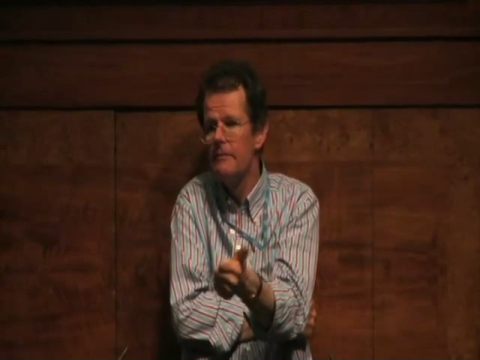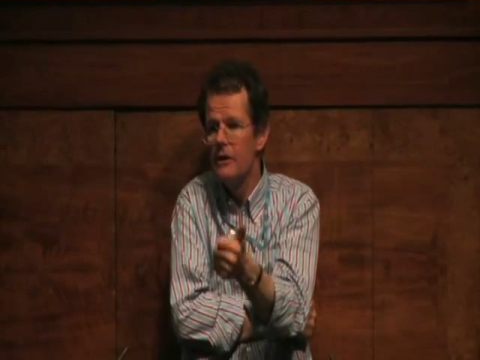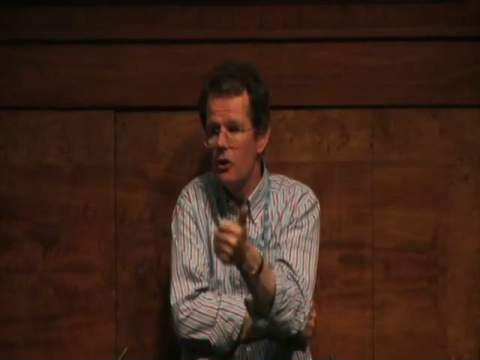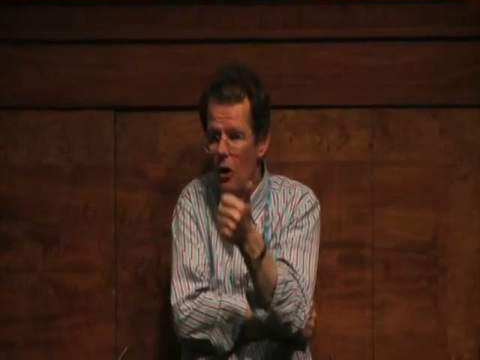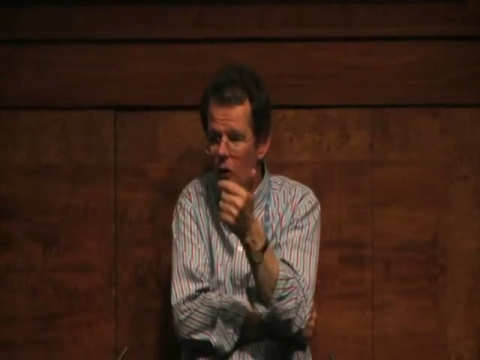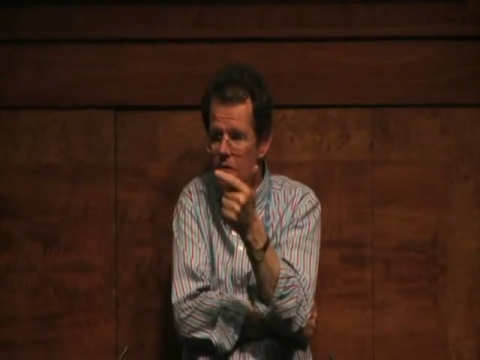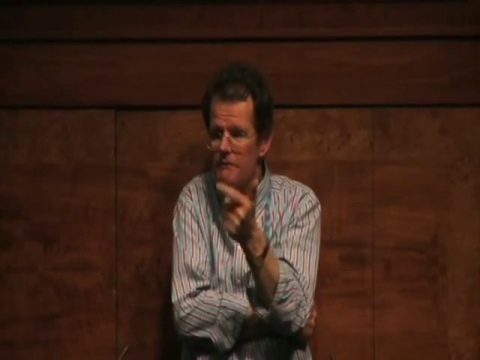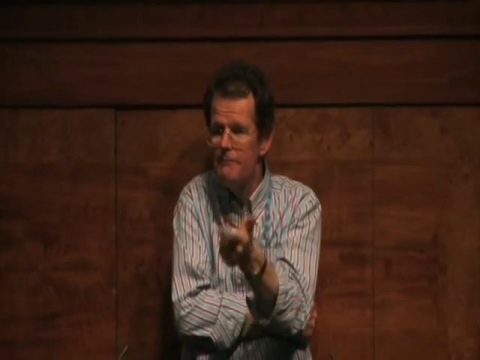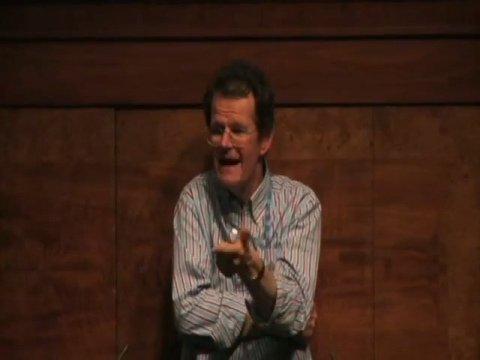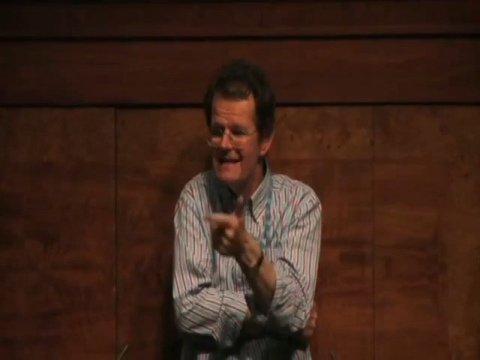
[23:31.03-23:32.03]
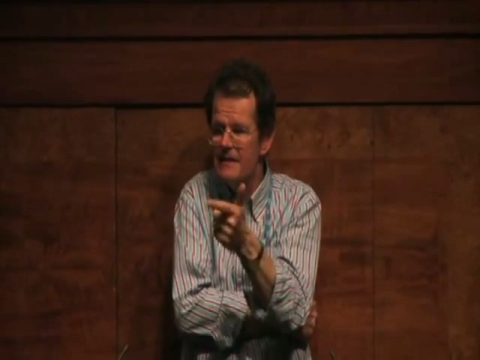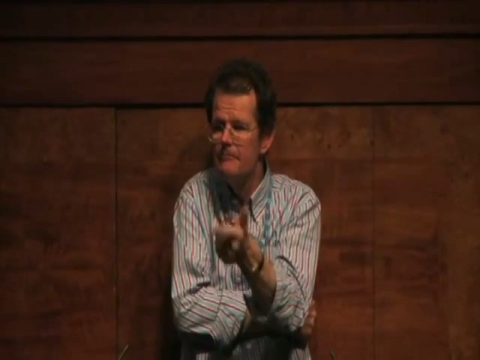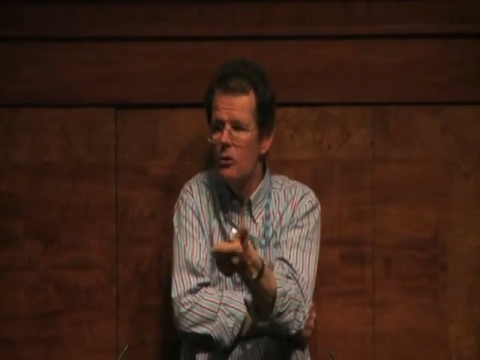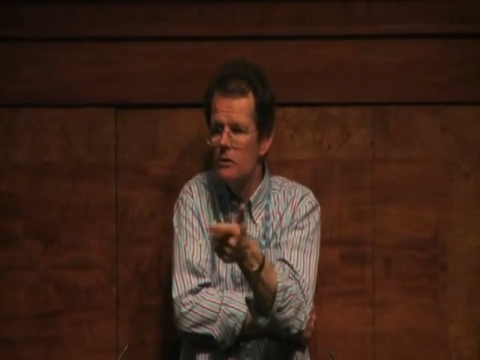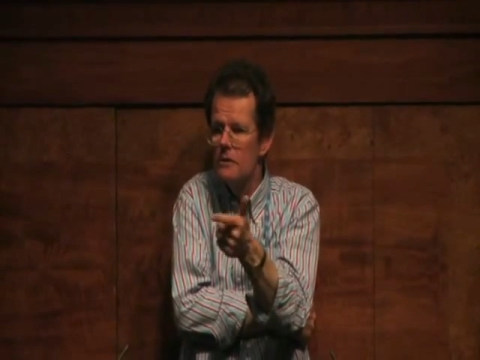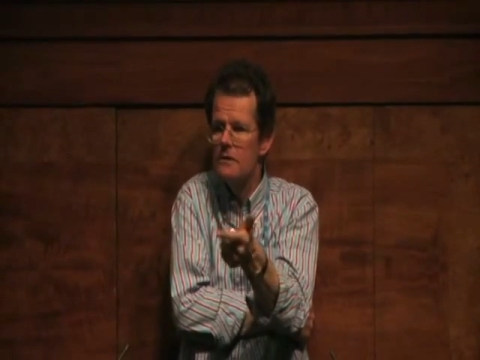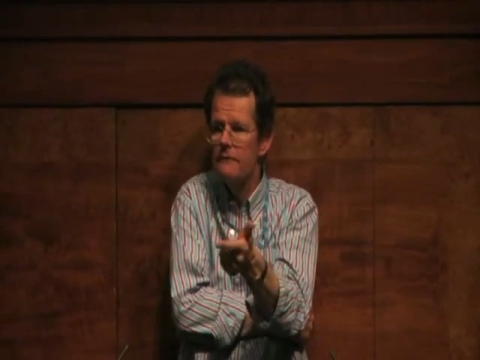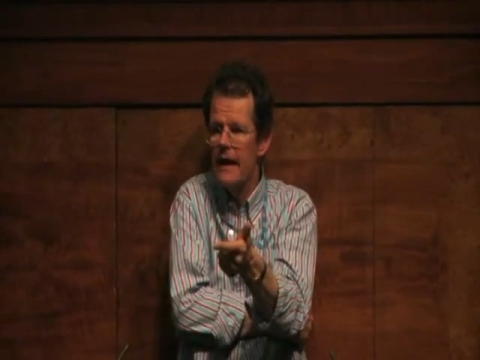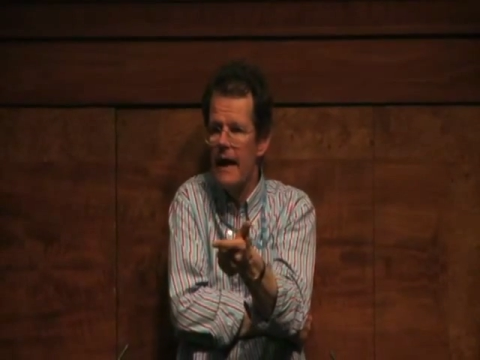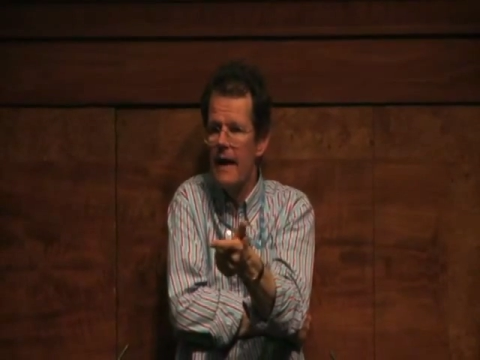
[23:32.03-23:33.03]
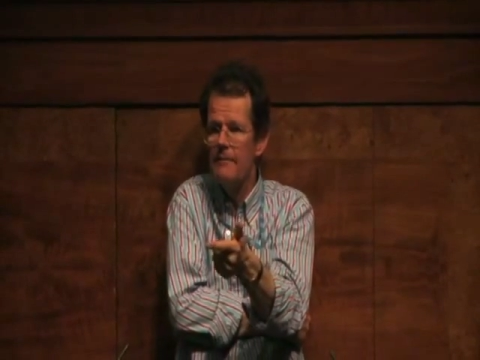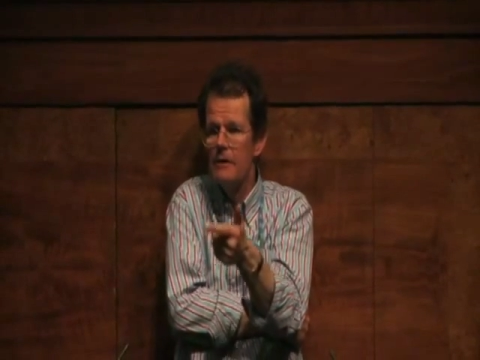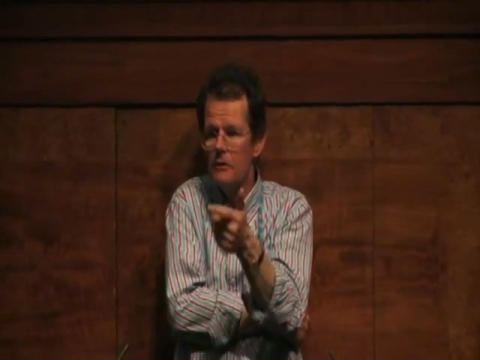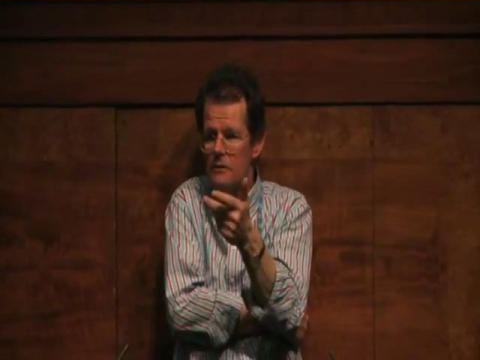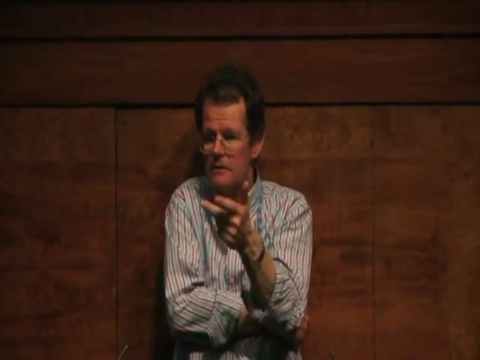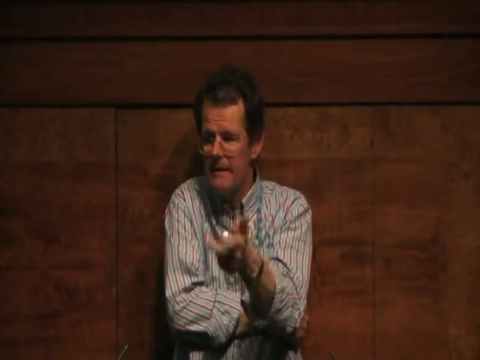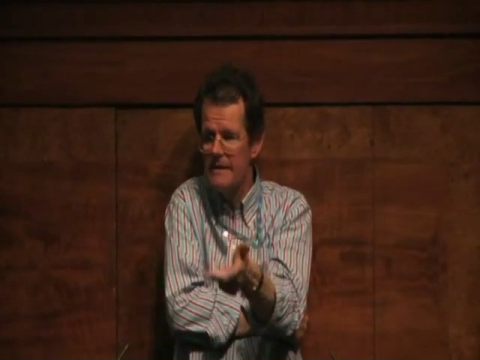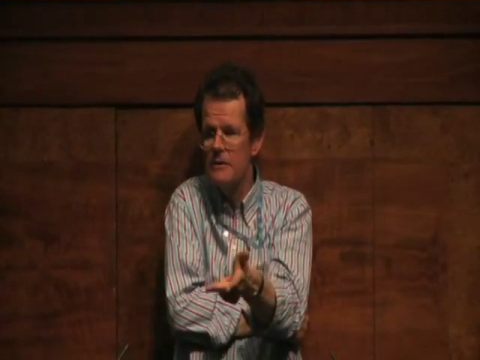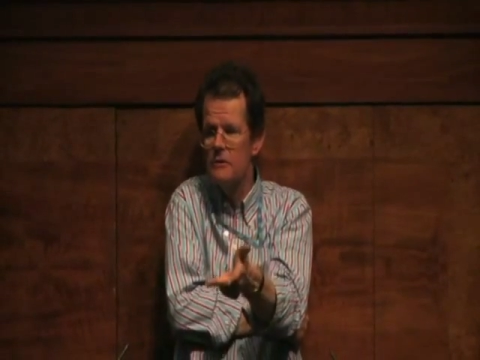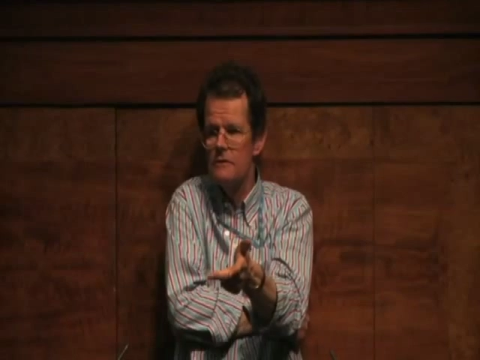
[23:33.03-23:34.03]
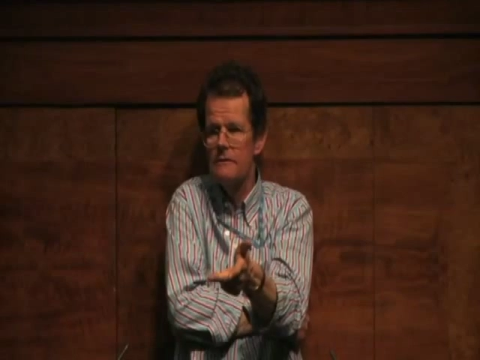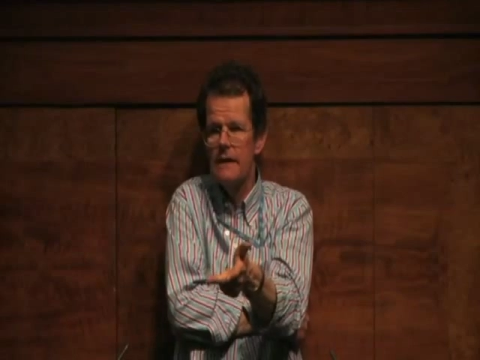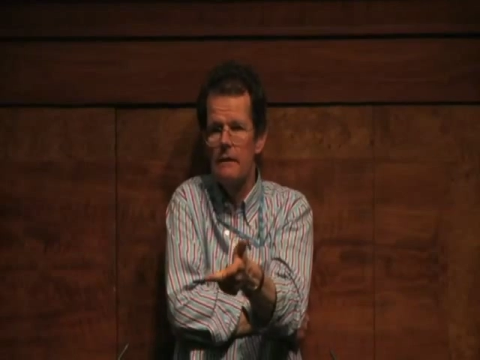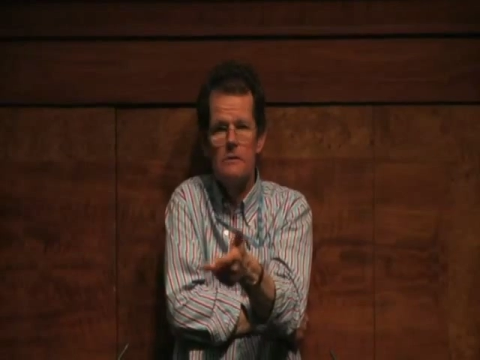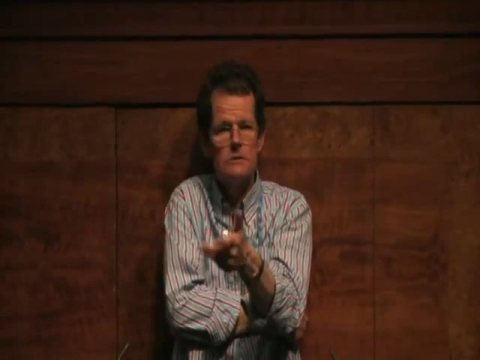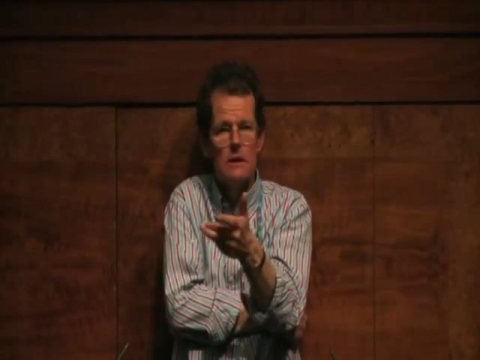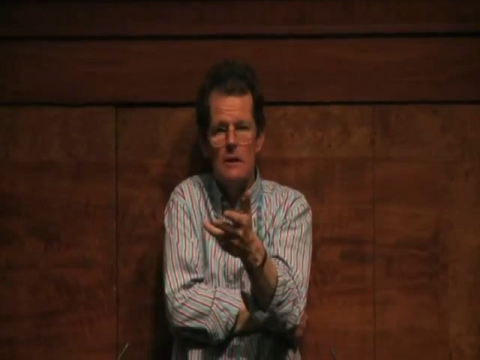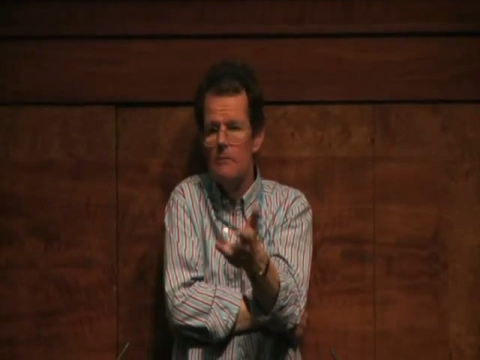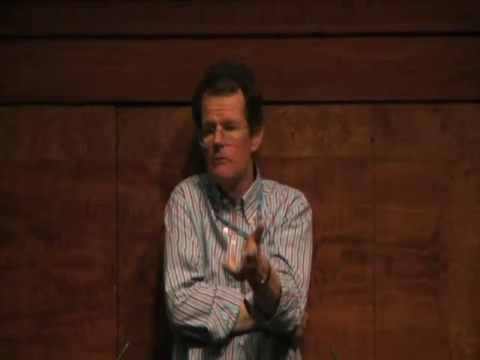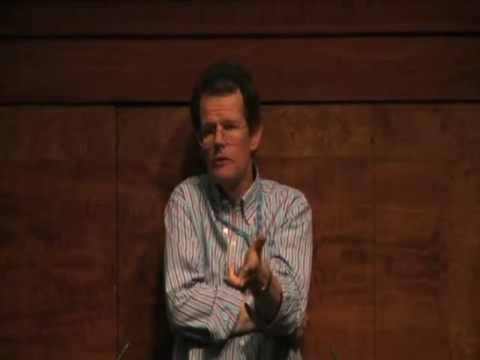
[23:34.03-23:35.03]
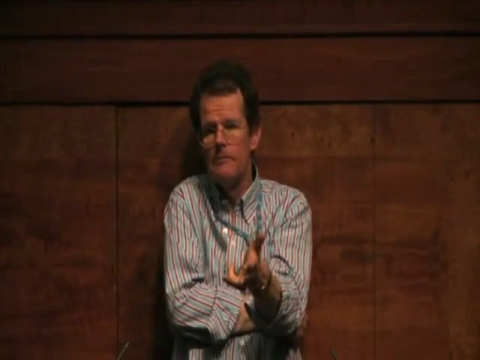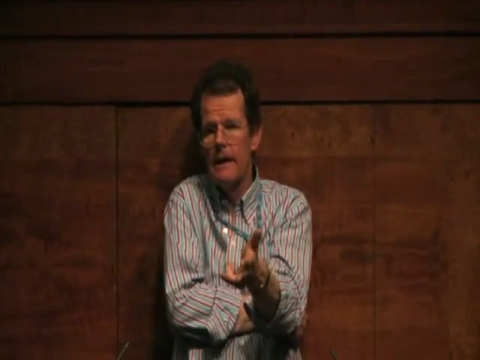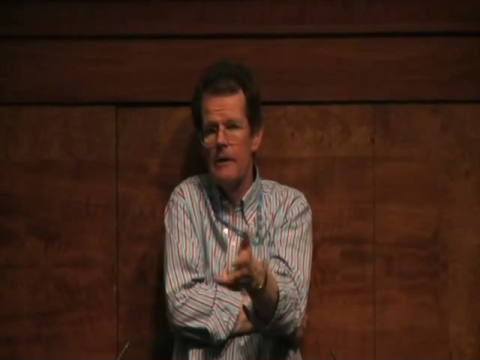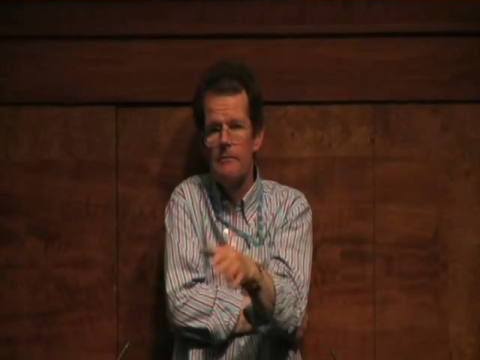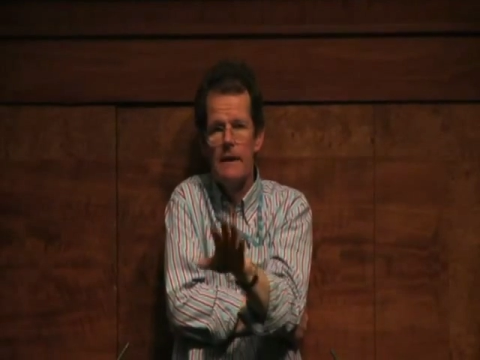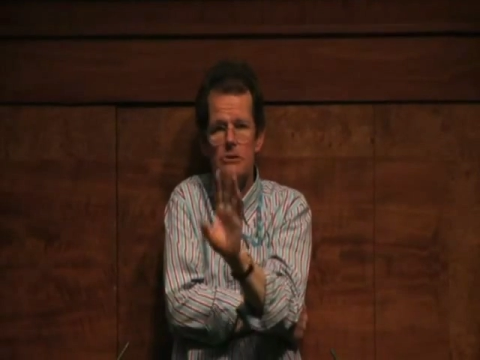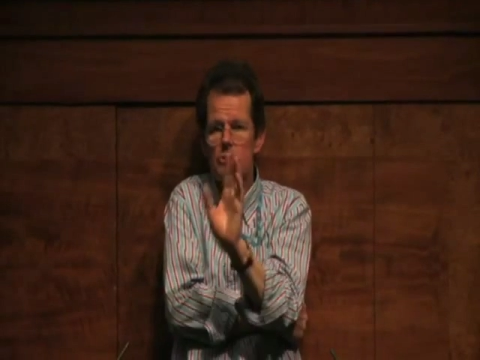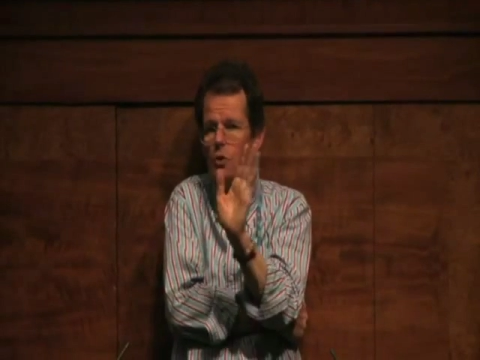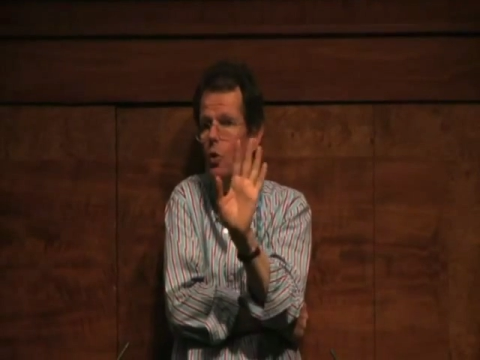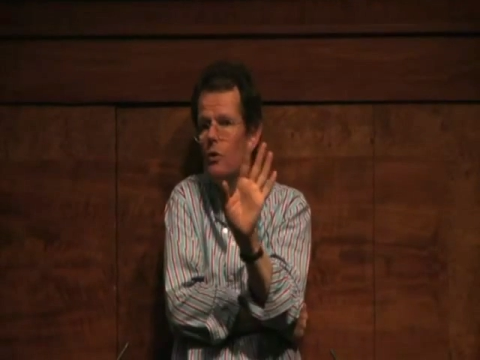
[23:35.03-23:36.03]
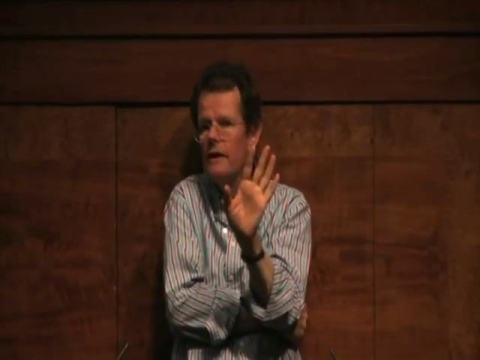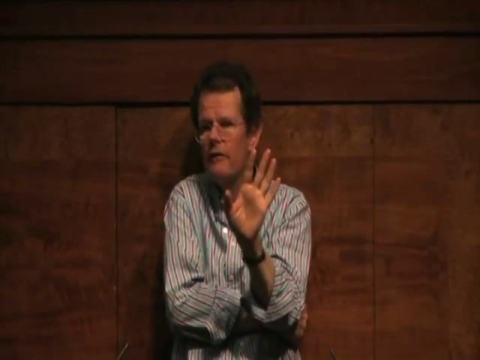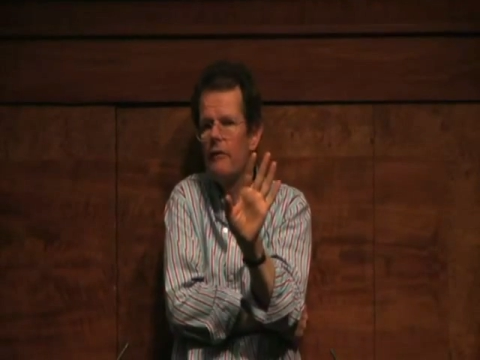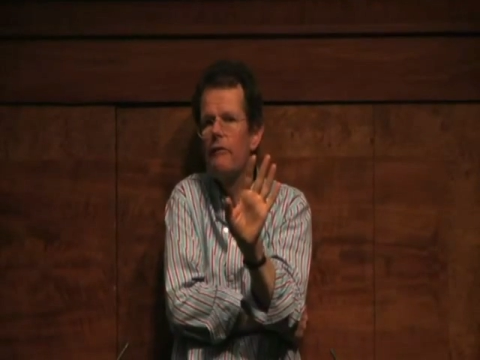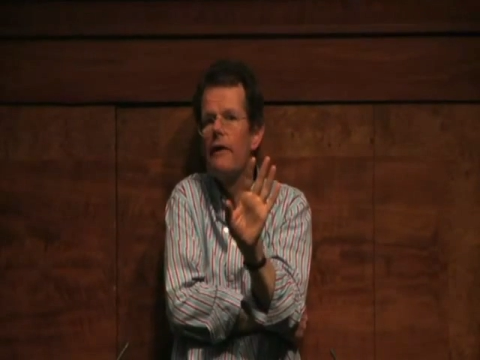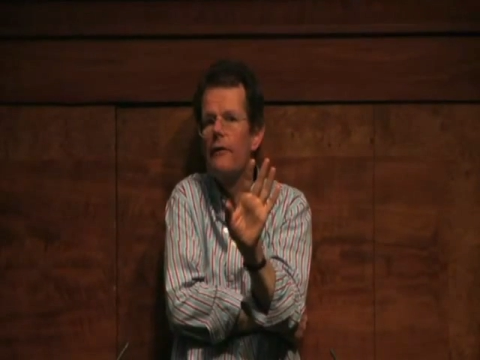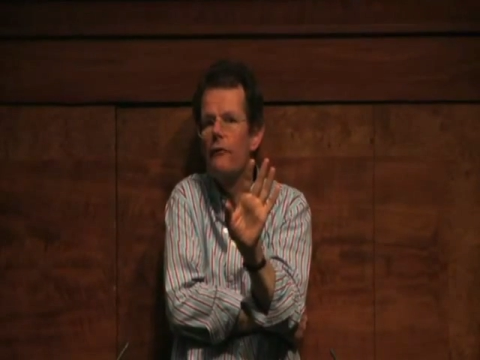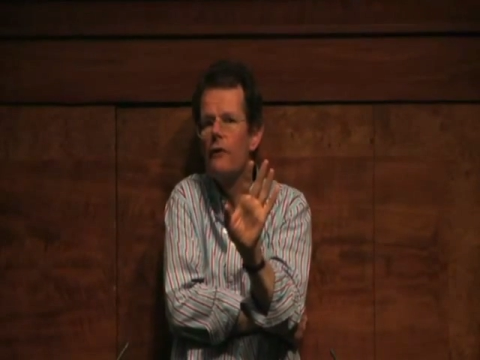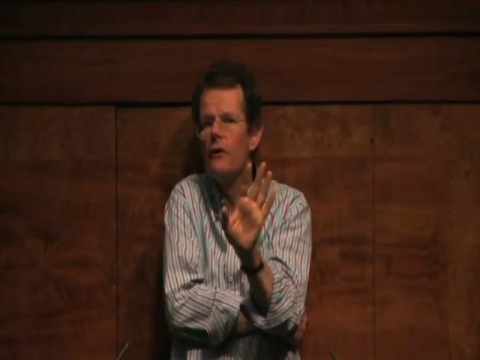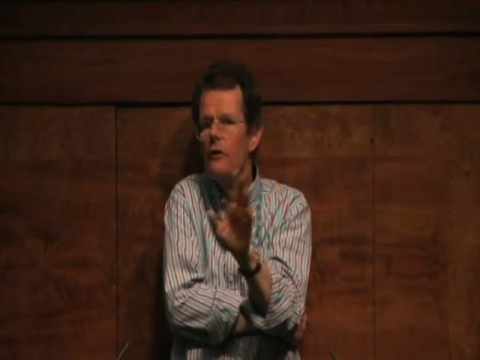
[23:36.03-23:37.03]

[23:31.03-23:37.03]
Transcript: because of better models of care, because of the better use of technology, more empowered patients, all the other things,